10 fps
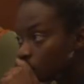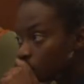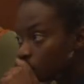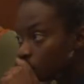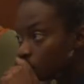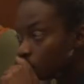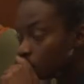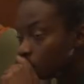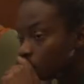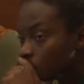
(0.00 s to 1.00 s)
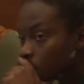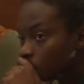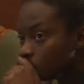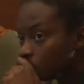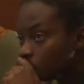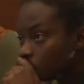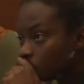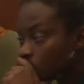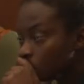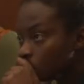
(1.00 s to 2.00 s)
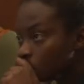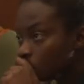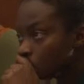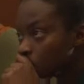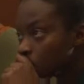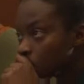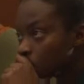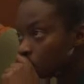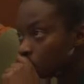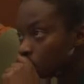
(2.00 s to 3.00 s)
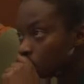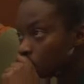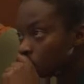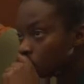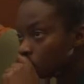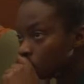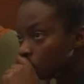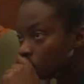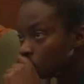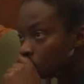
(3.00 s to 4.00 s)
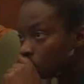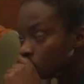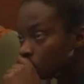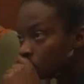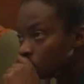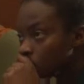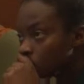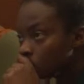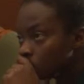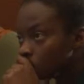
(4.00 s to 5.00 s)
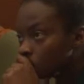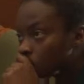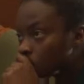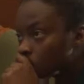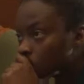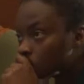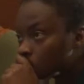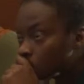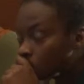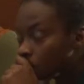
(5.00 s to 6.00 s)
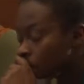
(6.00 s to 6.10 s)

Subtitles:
[no speech]